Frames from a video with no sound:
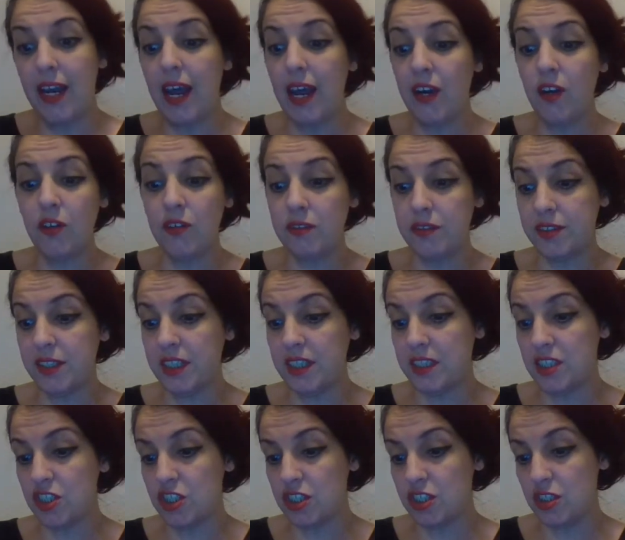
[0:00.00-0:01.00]
don't think
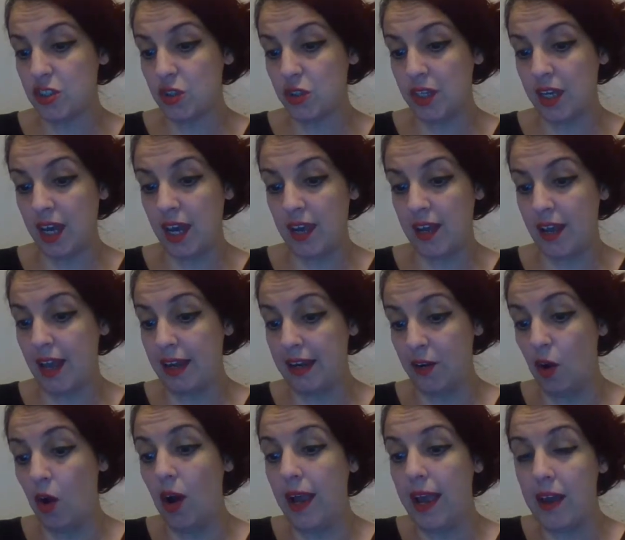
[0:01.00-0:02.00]
that she's okay at
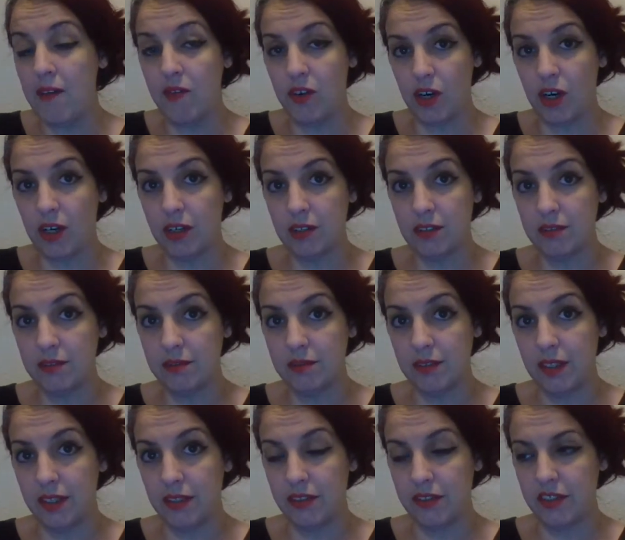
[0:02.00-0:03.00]
all, ever.
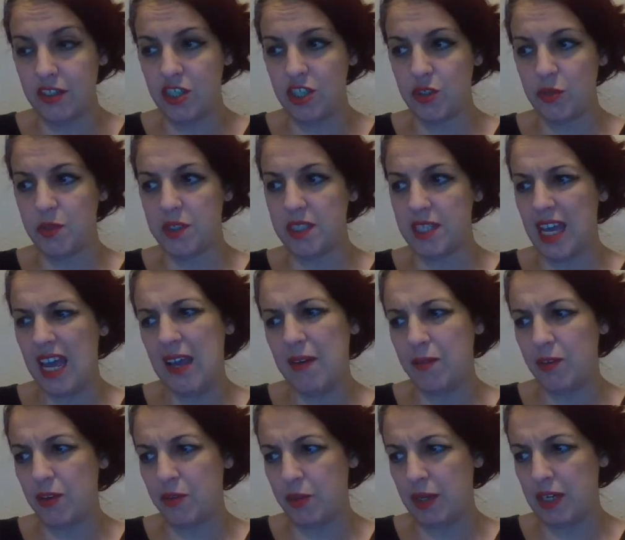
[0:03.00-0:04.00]
I don't think she was
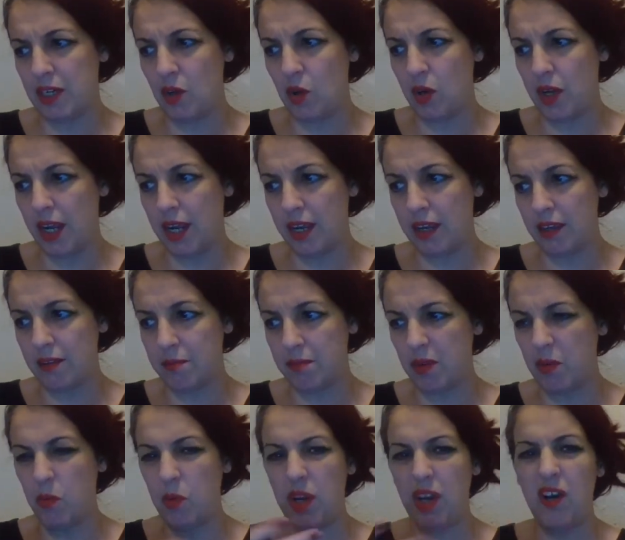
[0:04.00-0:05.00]
ever really okay.
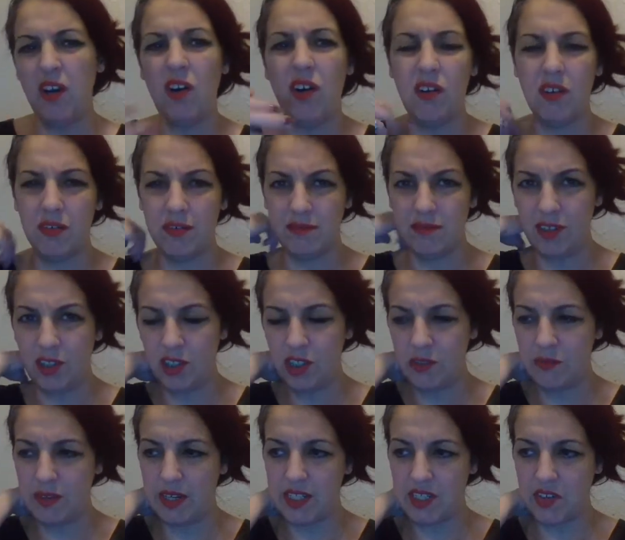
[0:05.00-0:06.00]
But we all
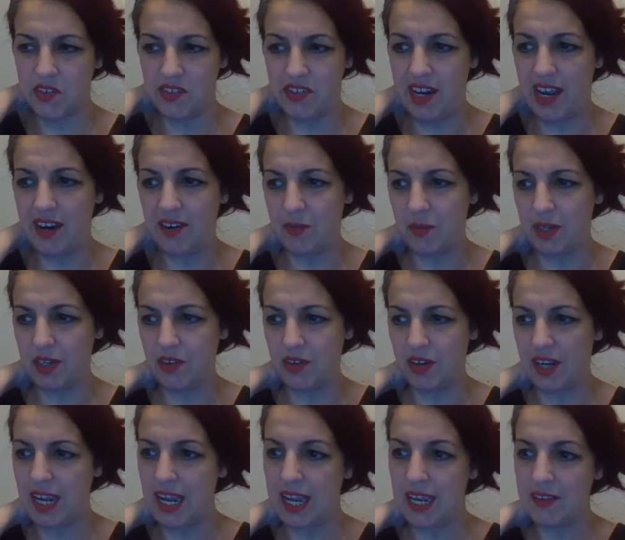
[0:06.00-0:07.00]
of us are not really
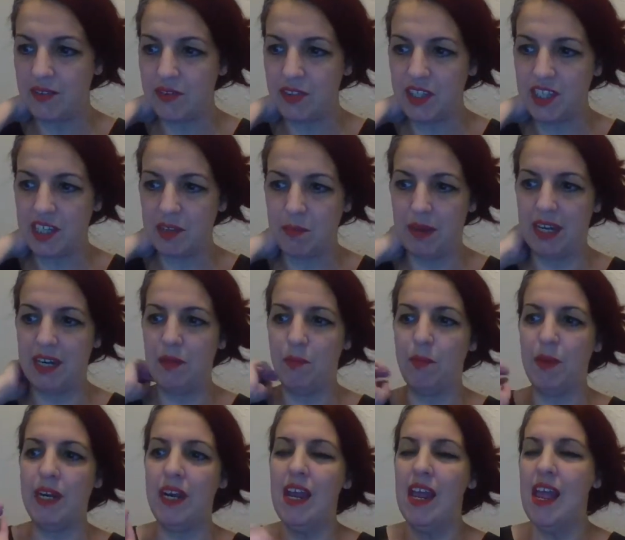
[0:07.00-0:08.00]
okay. Think about it.
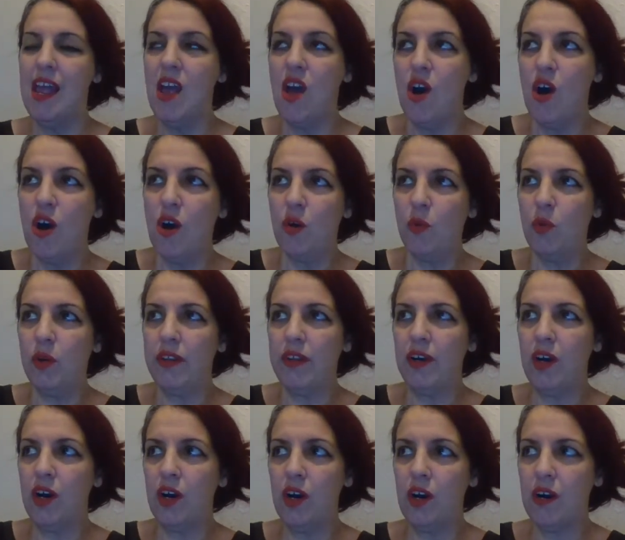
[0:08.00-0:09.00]
But with
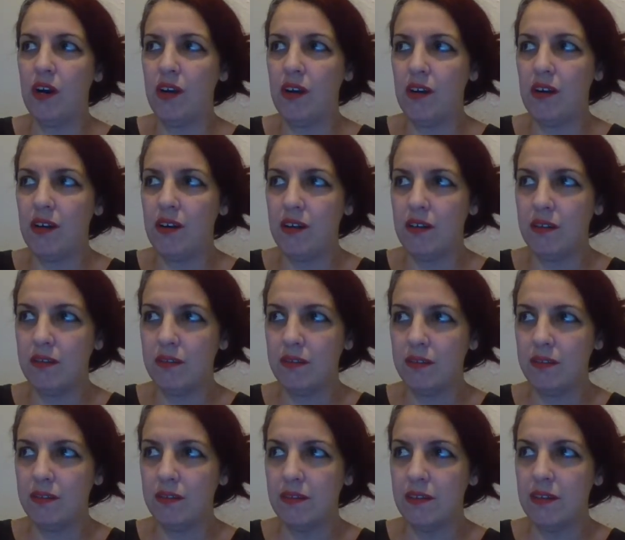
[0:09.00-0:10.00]
her,
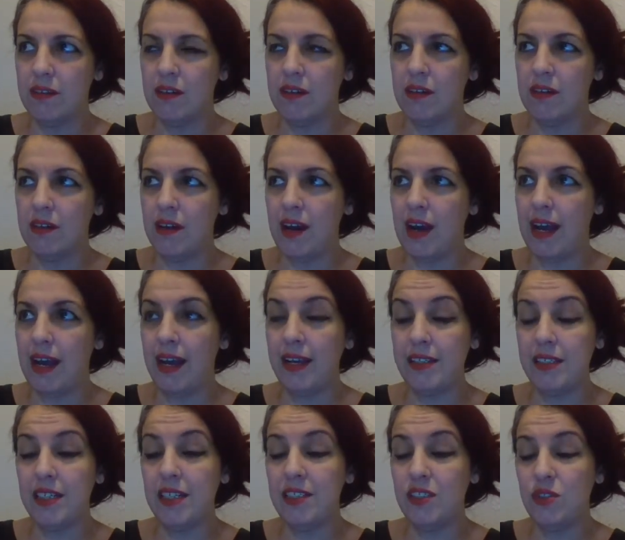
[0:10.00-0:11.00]

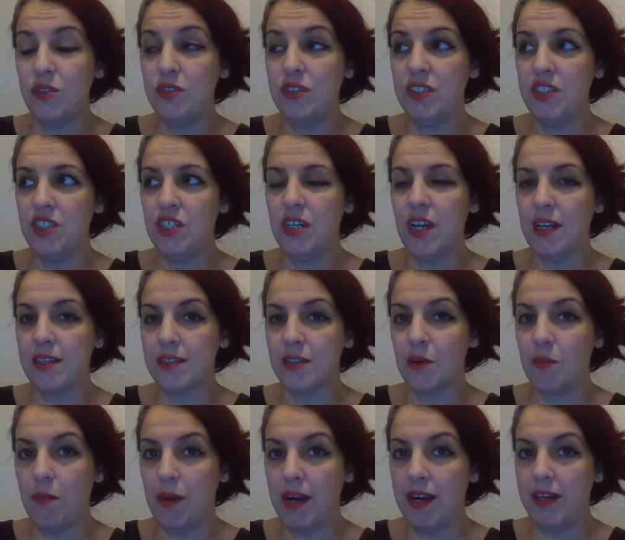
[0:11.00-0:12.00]
I do think she lost
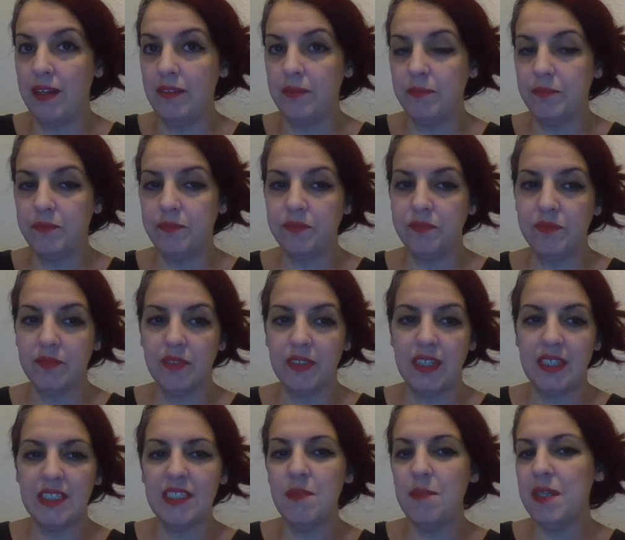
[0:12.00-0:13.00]
her mind.
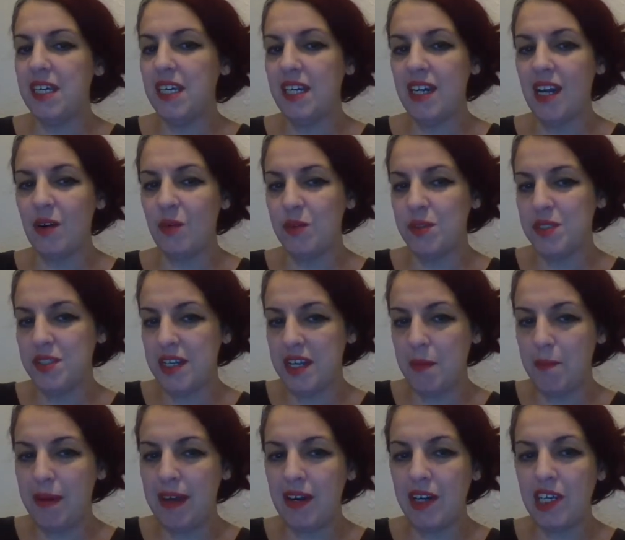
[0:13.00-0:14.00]
Because in the beginning, I would say
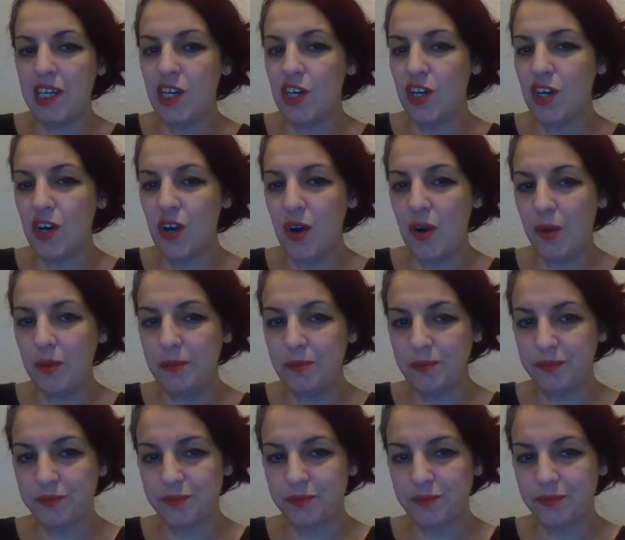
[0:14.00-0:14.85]
about a year ago,